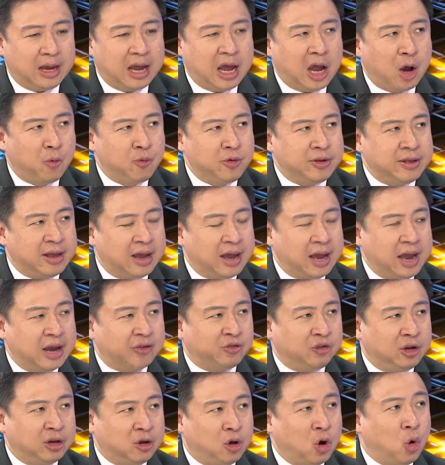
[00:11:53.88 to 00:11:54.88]
how we can
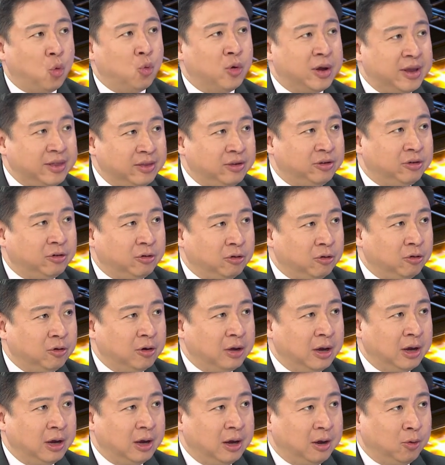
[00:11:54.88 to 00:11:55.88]
actually go into
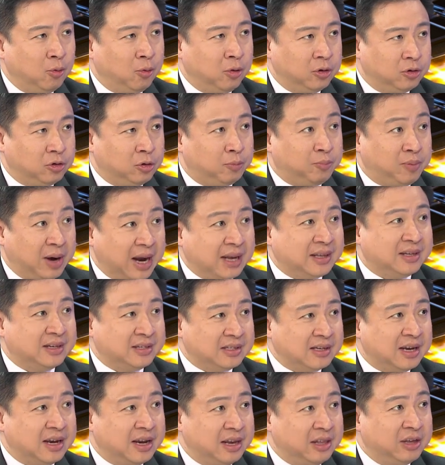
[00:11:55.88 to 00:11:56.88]
to
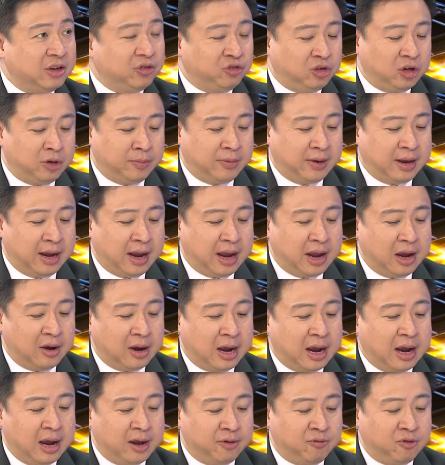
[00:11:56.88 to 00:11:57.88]
practice in the GBA.
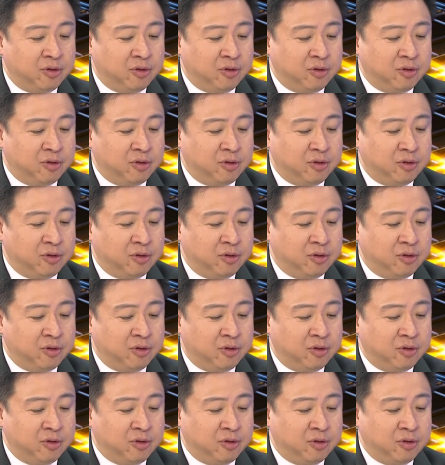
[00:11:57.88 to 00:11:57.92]
I